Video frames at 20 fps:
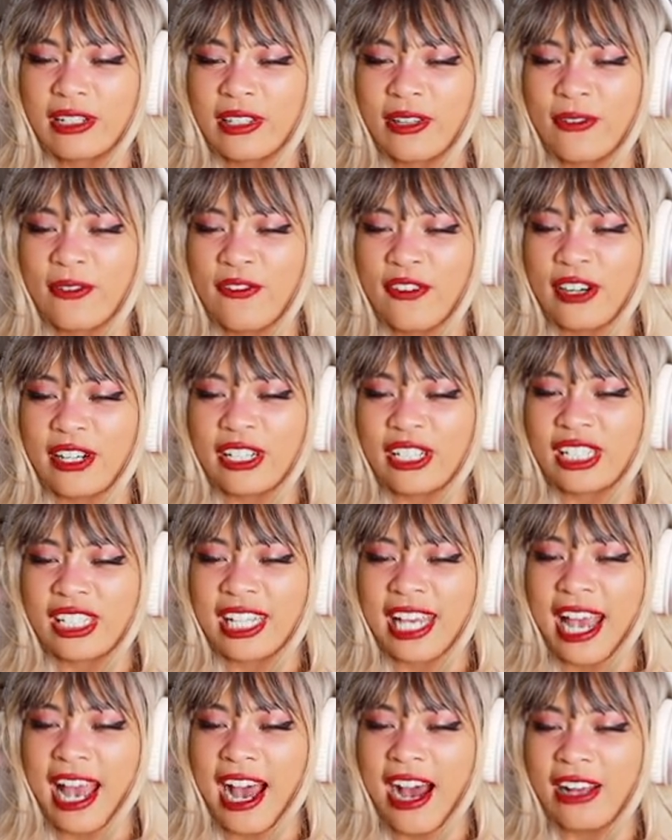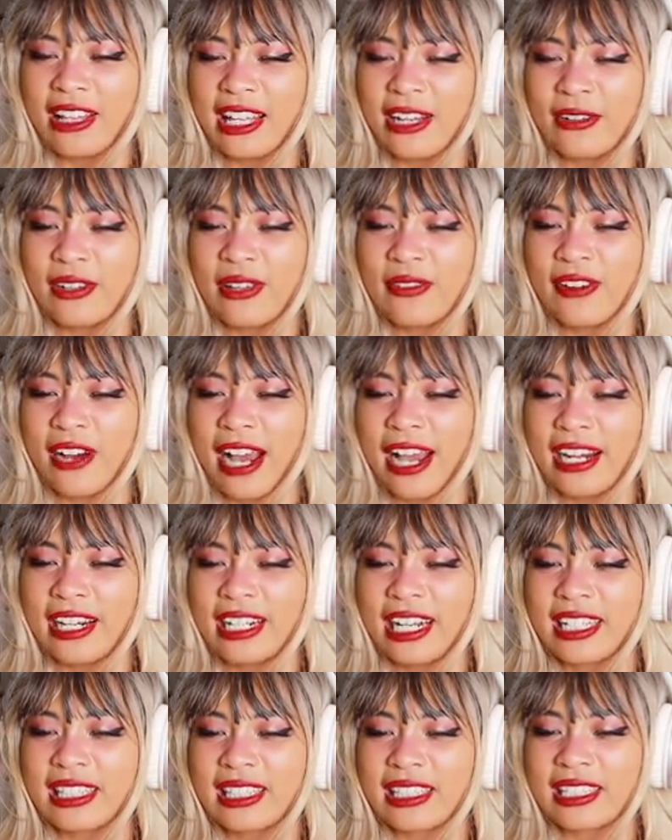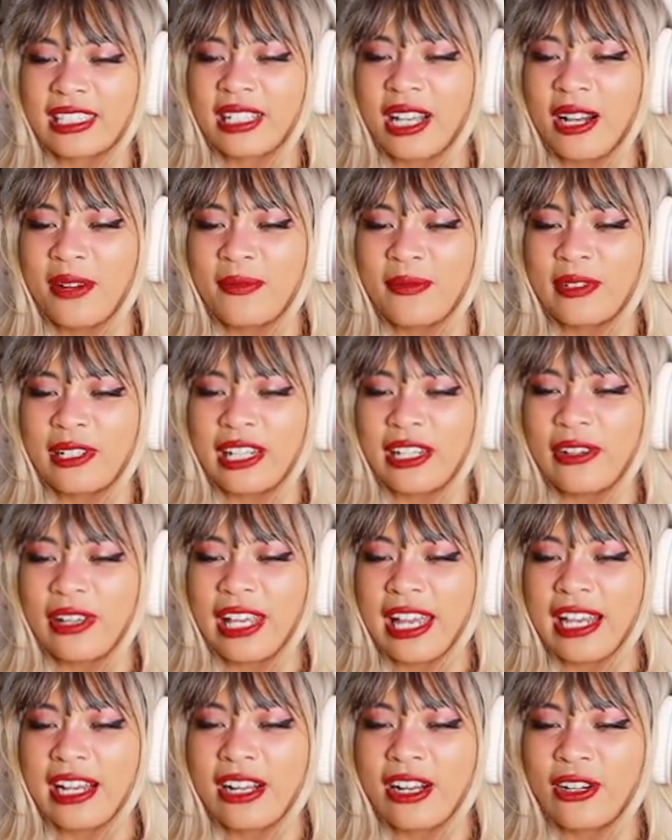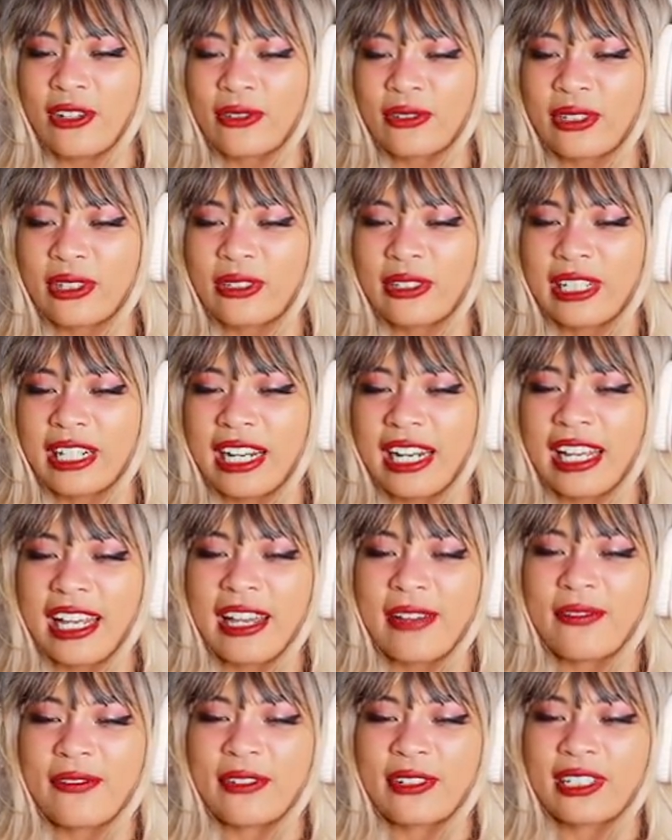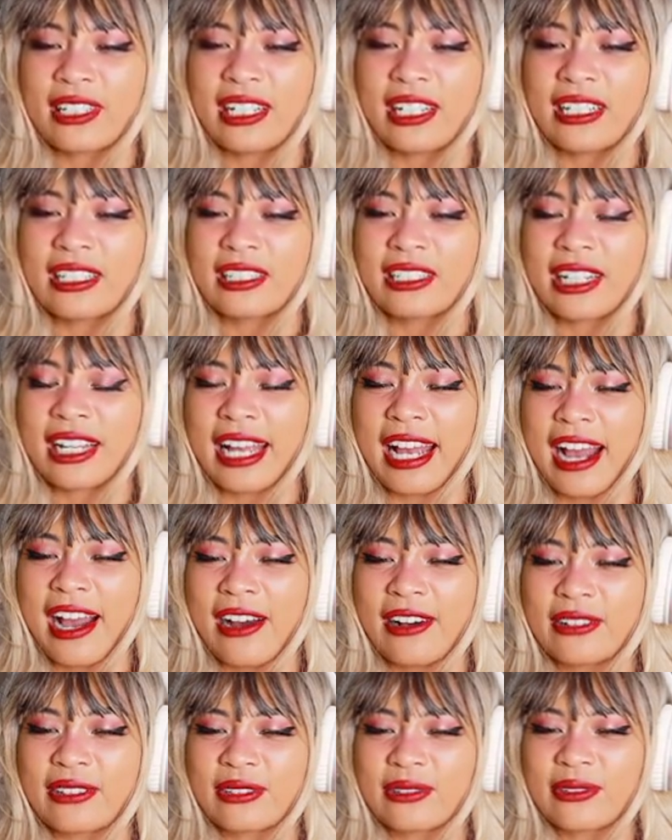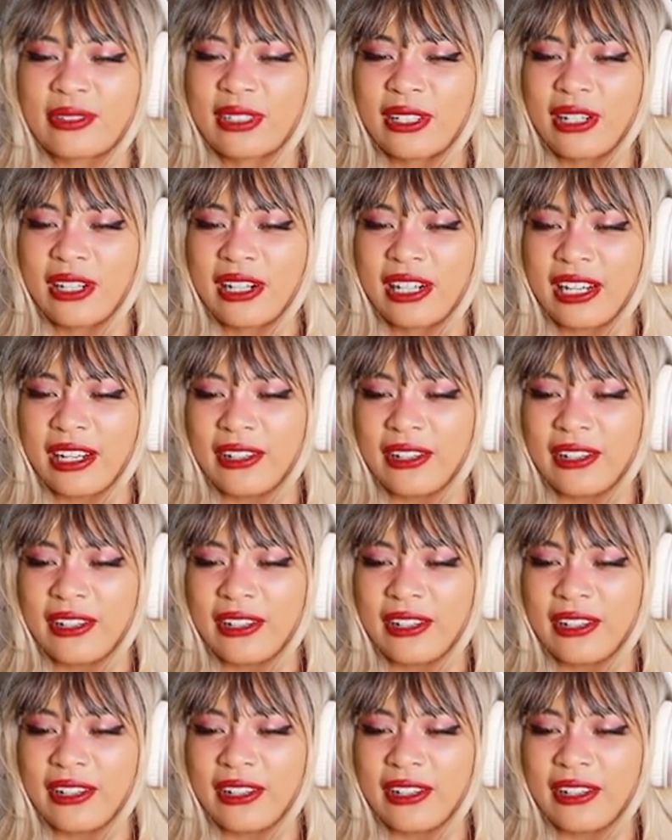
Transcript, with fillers: you're the first cow that we've hired at this company. You can't go ruining it for the other cows. Where are